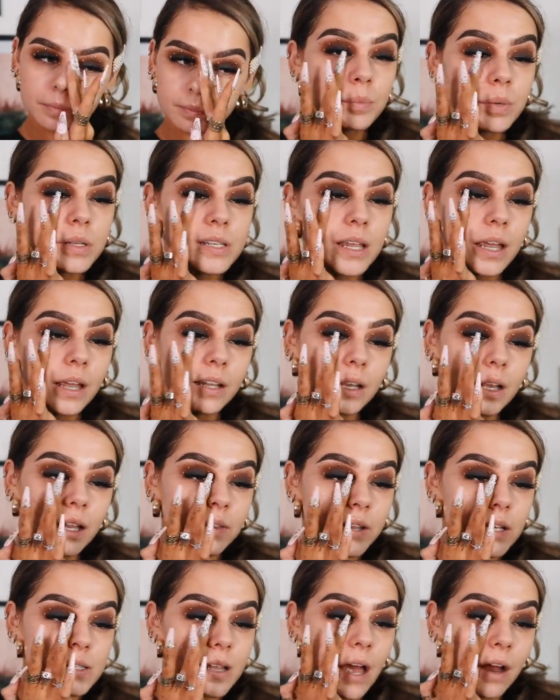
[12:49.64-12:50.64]
Particularly
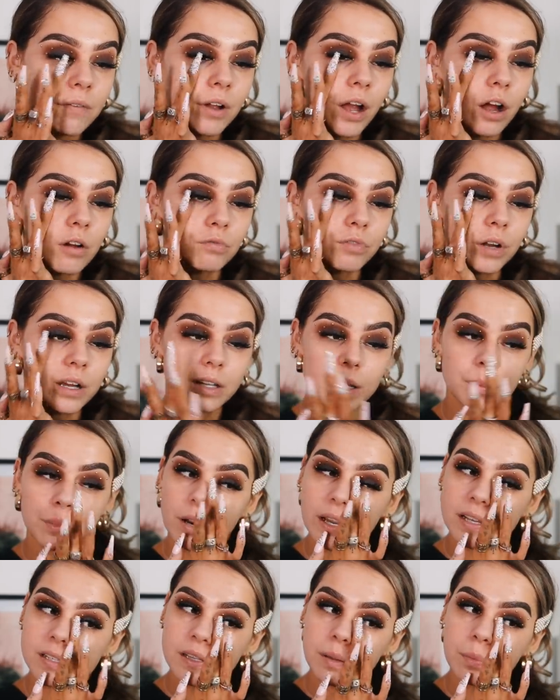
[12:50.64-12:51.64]
in this area, I really
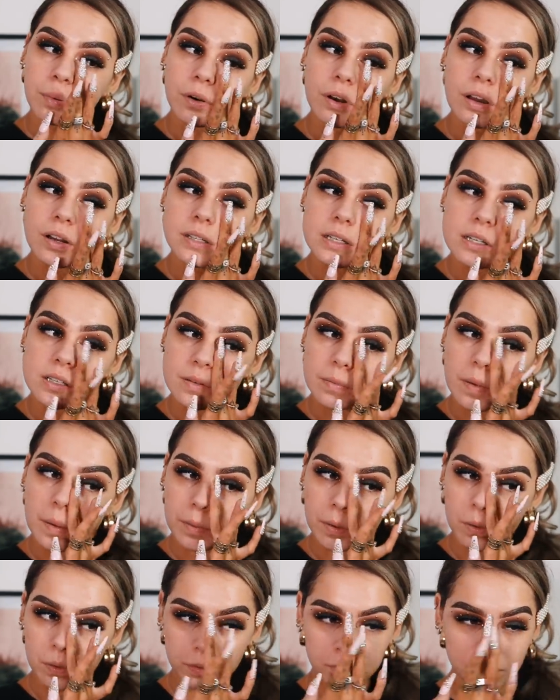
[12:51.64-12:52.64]
press the product into my
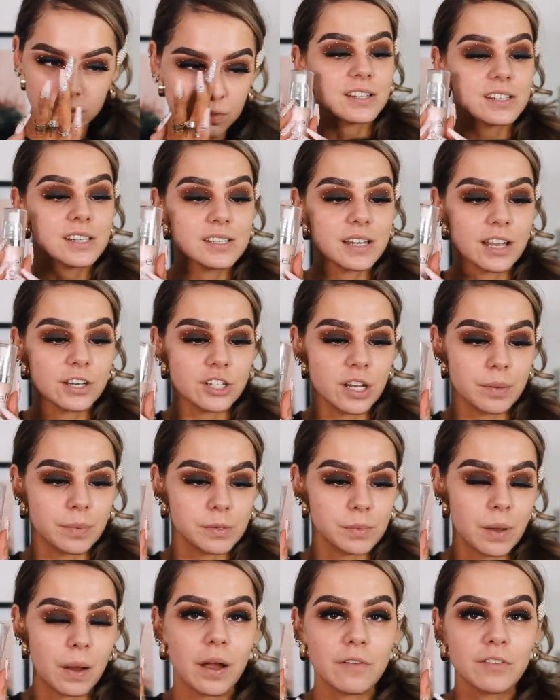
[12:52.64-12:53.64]
pores. This is dead cheap
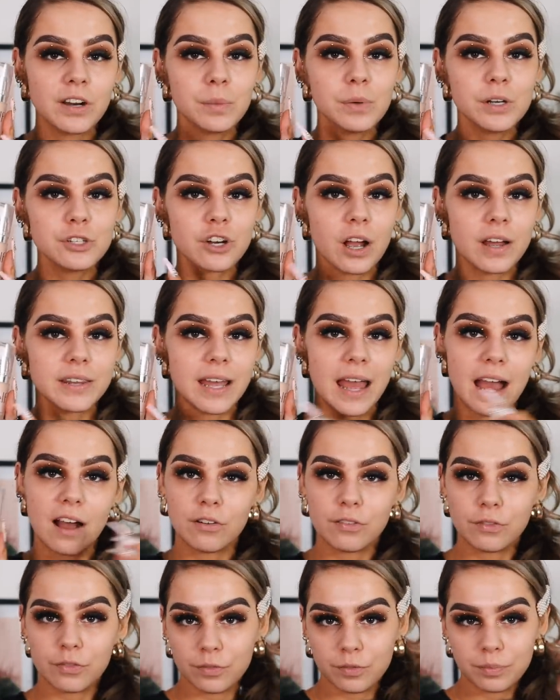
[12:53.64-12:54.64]
as well. I really want to try the
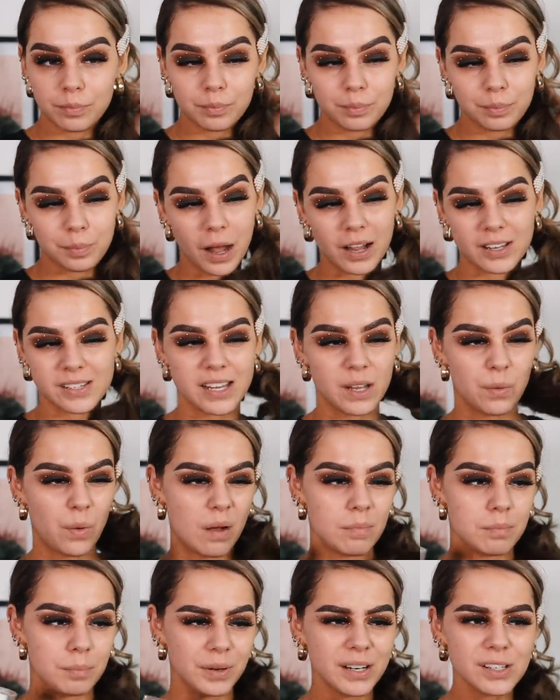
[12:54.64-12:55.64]
e.l.f putty
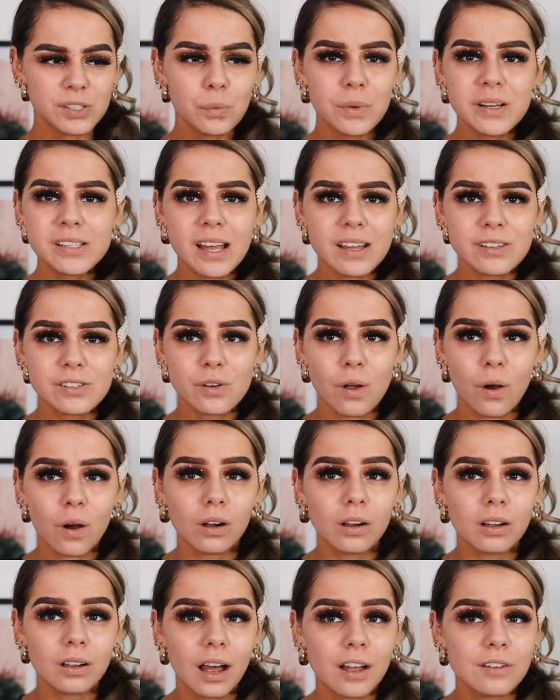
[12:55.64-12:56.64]
one, but it's always out of
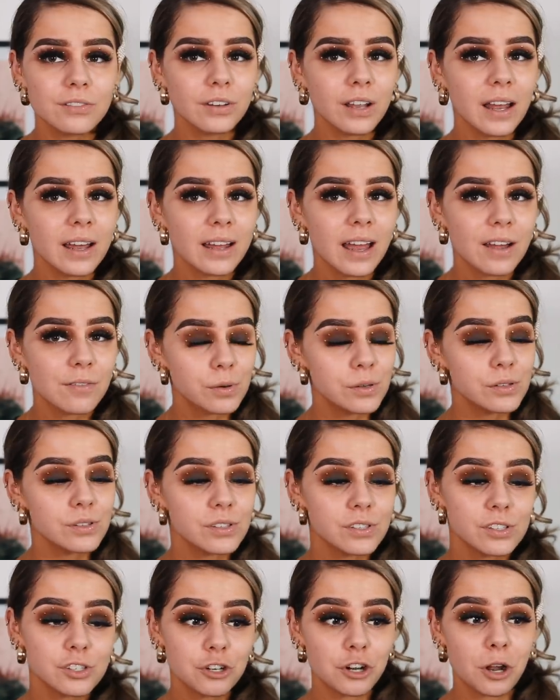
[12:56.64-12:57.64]
stock. I feel like
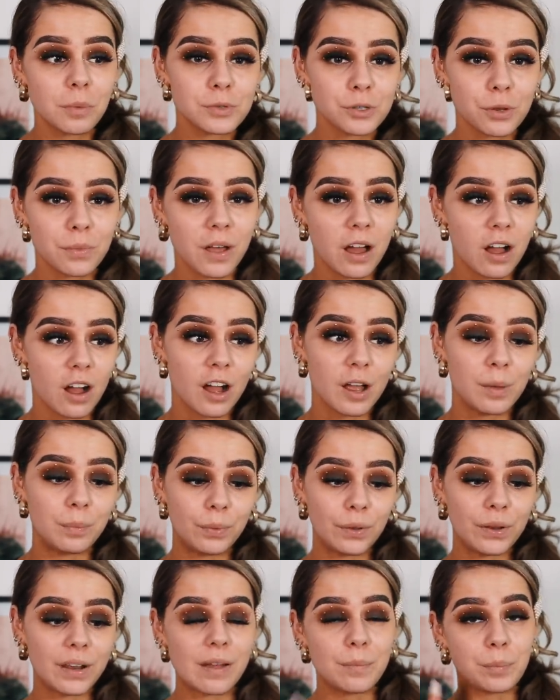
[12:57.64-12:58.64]
everyone's jumped on that
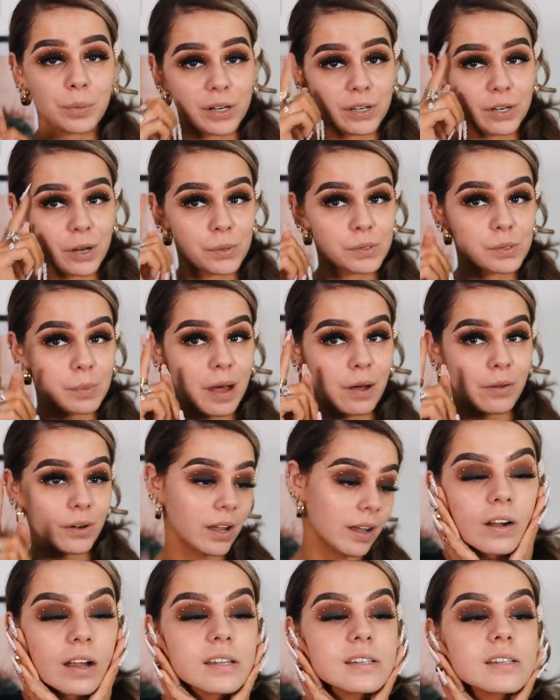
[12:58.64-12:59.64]
hype and everybody knows about
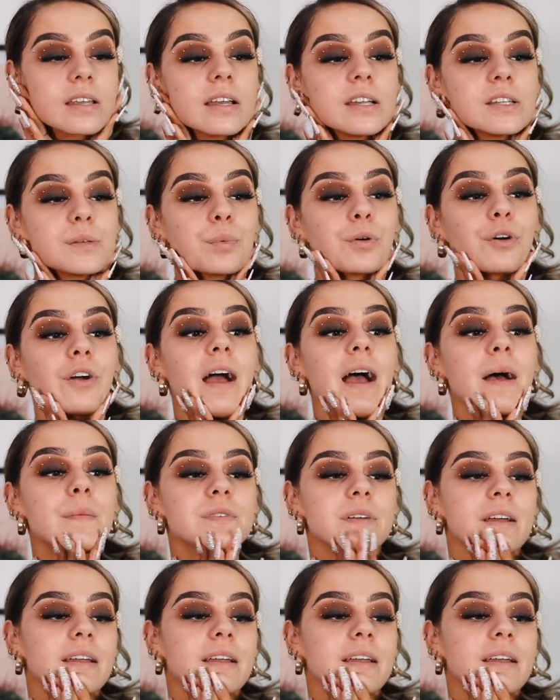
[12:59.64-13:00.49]
it. All right, skin is prepped.